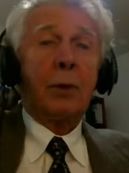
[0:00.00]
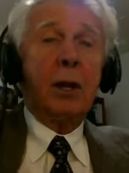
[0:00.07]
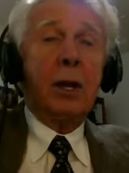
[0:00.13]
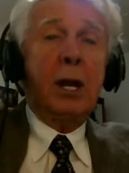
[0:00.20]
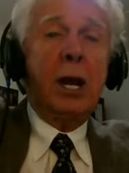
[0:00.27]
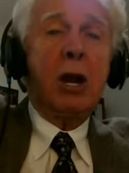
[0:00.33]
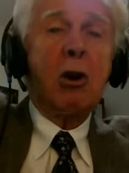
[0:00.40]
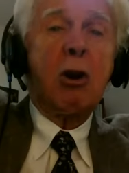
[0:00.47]

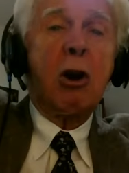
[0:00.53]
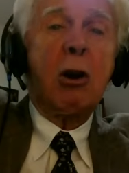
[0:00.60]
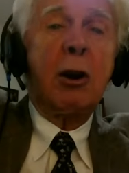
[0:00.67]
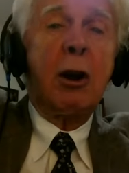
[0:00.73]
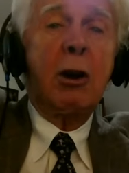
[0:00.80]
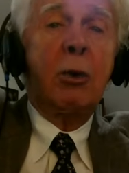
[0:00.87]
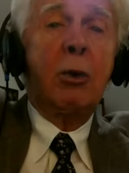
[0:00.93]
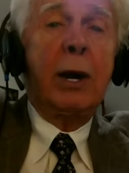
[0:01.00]
Here on
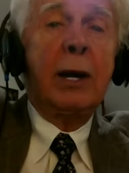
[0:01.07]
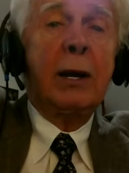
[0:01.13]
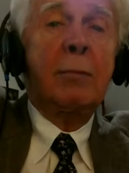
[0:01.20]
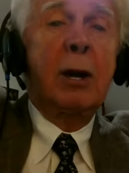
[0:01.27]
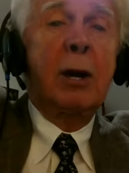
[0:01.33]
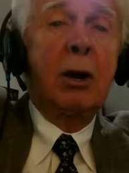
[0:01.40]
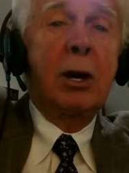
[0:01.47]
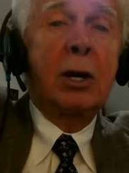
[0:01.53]
our great
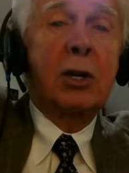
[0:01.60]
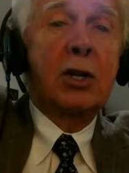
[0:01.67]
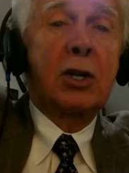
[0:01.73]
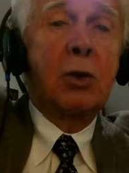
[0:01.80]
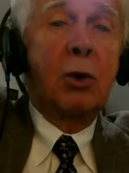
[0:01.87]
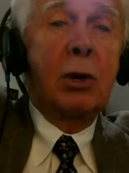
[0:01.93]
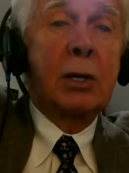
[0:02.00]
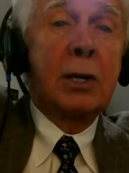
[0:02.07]
American
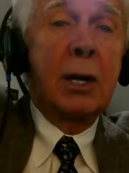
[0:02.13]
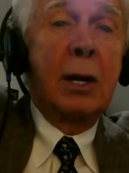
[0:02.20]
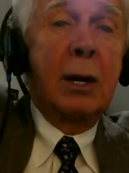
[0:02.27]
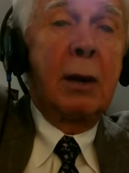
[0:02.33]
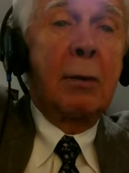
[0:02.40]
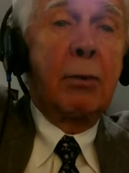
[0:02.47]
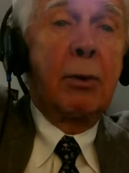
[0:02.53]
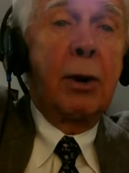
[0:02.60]
shores,
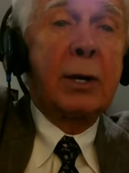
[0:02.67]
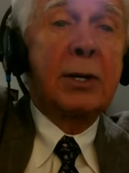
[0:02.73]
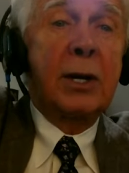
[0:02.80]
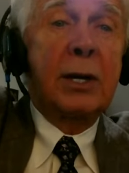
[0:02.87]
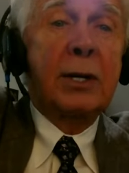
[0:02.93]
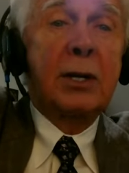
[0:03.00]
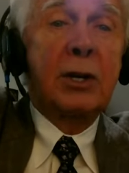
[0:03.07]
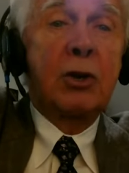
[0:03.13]

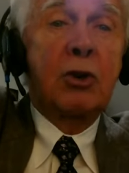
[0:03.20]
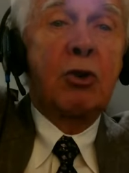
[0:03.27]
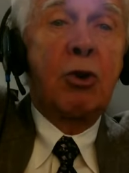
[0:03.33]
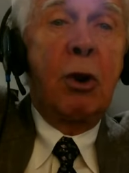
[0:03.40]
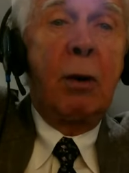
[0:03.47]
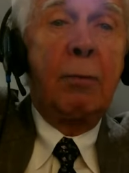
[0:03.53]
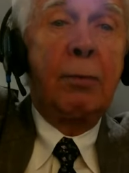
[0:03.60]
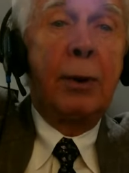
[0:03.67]
President
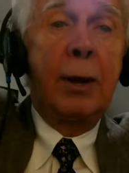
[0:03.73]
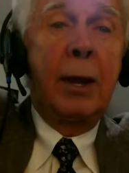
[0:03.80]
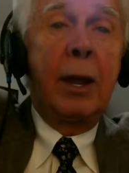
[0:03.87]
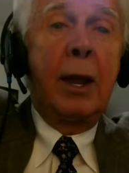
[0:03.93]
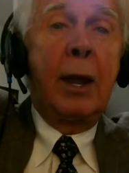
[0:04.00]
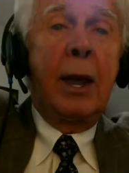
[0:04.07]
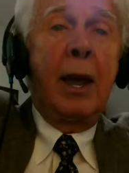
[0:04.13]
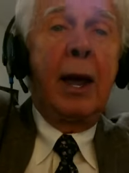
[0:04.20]
Trump
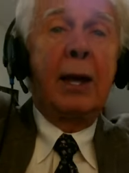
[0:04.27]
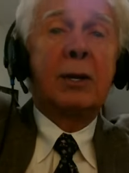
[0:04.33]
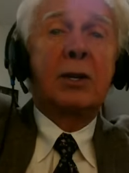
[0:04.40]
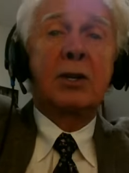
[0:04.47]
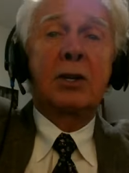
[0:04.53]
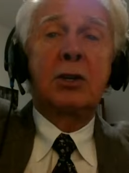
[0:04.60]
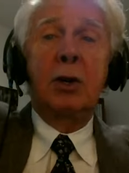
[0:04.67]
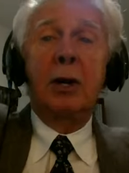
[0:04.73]
has
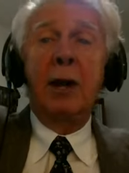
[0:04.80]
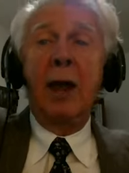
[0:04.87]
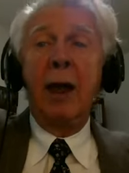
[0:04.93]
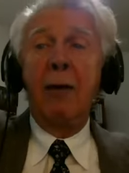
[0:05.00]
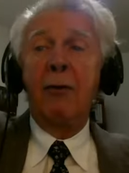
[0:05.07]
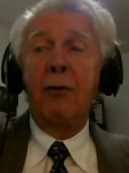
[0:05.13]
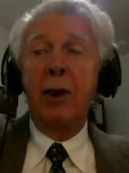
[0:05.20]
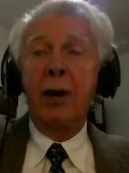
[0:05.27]
stood
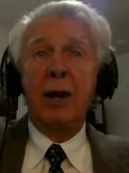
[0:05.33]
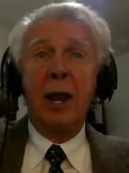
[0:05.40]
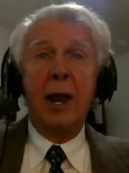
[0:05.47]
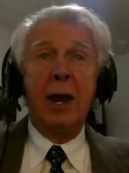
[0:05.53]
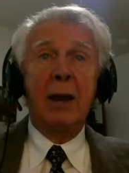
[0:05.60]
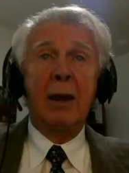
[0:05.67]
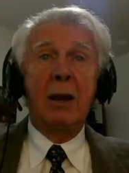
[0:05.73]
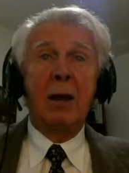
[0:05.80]
every
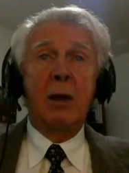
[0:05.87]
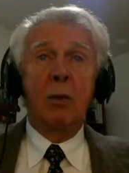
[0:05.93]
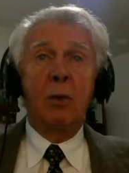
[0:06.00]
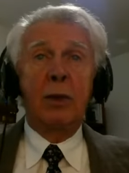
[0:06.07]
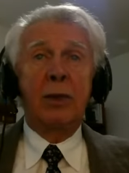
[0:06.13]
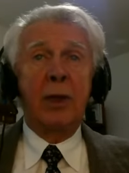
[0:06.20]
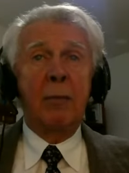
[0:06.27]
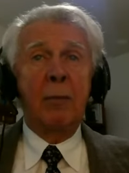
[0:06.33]
day
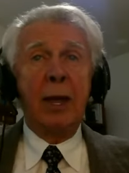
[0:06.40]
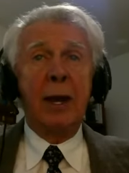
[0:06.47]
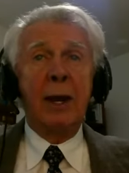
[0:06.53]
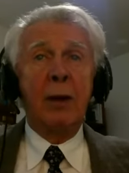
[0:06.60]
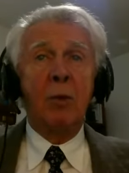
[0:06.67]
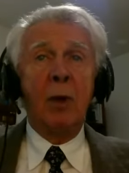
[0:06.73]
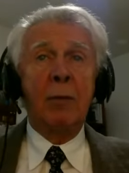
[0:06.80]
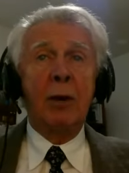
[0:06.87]
with the men
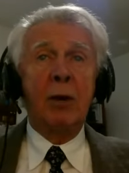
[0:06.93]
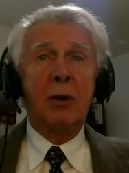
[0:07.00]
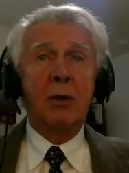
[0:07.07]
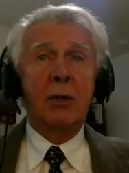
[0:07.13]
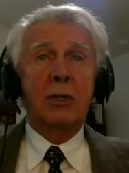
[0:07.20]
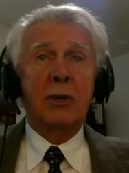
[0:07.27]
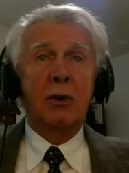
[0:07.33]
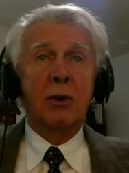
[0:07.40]
and women
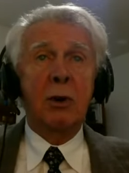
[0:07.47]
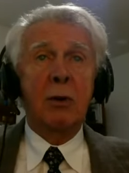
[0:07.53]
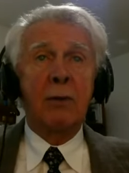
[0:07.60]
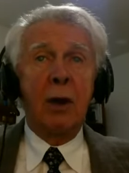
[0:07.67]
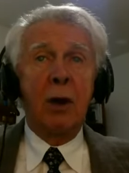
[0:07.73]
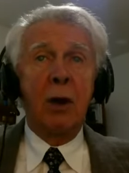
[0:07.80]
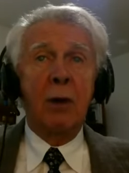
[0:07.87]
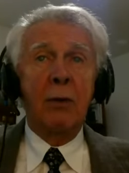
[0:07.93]
who serve
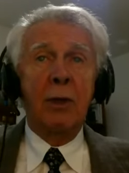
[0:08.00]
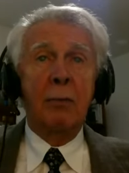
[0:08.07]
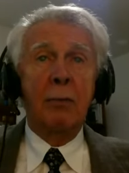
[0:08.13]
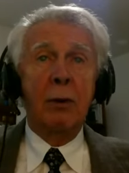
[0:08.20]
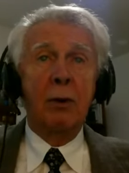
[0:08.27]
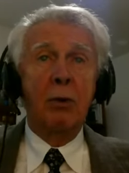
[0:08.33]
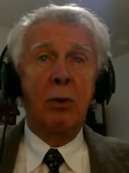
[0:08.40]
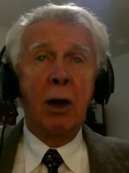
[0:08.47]
on the
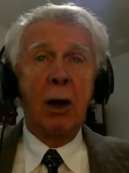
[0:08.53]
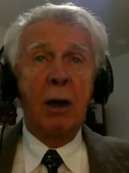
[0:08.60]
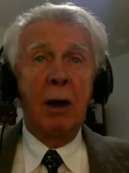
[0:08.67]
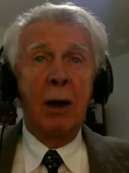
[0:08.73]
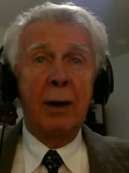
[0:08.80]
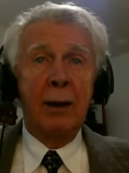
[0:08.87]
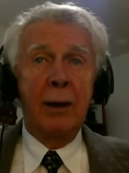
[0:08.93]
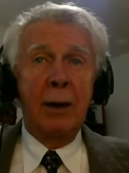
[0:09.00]
blue
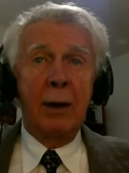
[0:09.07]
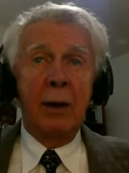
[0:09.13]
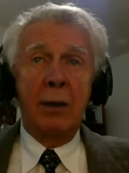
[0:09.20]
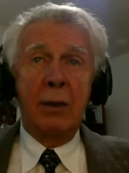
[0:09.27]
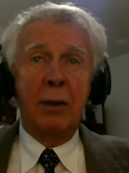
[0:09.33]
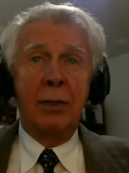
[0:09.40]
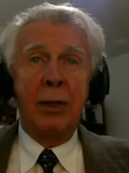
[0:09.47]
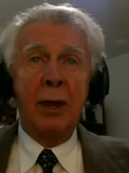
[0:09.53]
line,
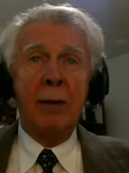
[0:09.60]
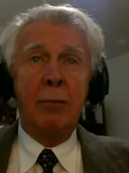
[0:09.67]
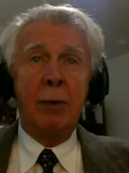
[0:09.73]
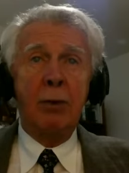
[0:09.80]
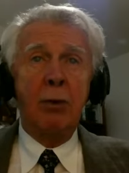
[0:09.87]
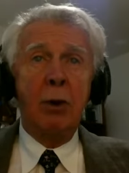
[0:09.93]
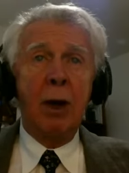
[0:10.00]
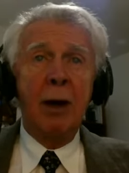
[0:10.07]
the thin
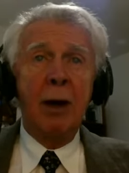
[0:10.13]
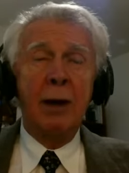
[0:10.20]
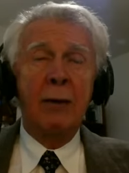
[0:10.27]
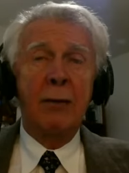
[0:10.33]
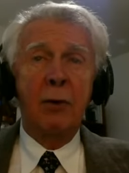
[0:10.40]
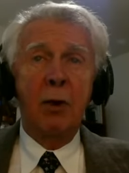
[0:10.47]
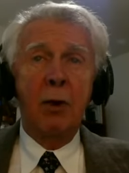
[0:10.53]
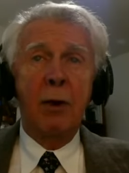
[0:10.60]
blue line
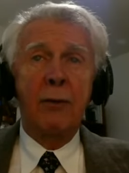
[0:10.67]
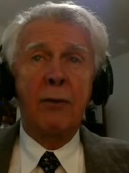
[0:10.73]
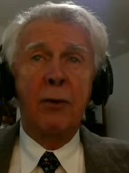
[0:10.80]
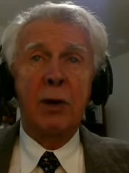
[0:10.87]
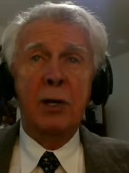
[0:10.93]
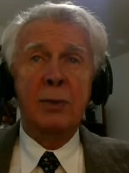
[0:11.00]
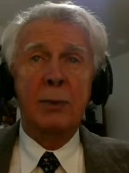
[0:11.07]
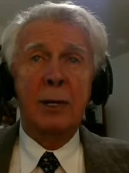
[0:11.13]
of law
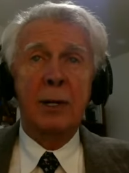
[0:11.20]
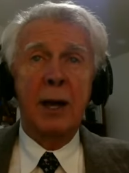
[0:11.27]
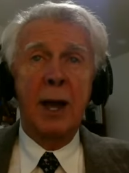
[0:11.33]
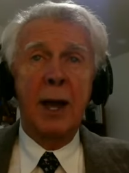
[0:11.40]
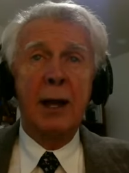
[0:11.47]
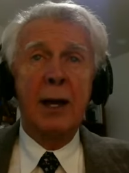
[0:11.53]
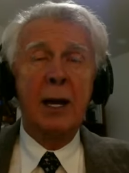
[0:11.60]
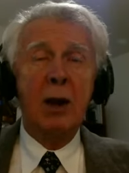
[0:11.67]
enforcement,
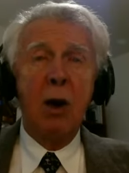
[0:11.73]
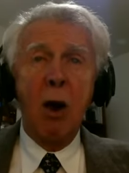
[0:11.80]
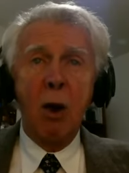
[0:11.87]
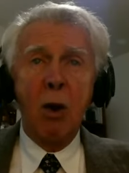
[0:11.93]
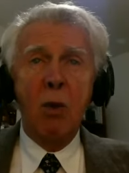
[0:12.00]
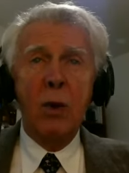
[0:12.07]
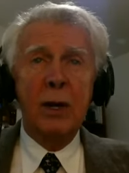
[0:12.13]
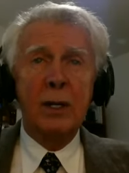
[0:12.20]
and he
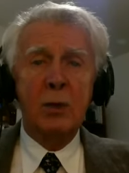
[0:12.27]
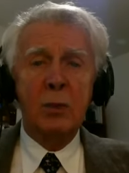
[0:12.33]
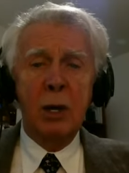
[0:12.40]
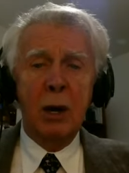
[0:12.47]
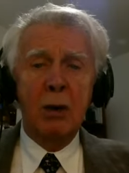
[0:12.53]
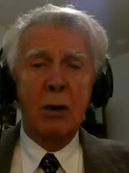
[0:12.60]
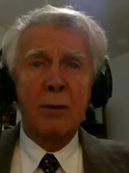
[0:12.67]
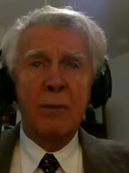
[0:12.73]
always
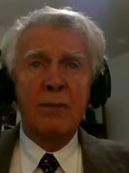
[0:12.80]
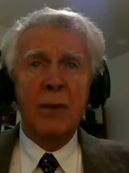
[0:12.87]
will.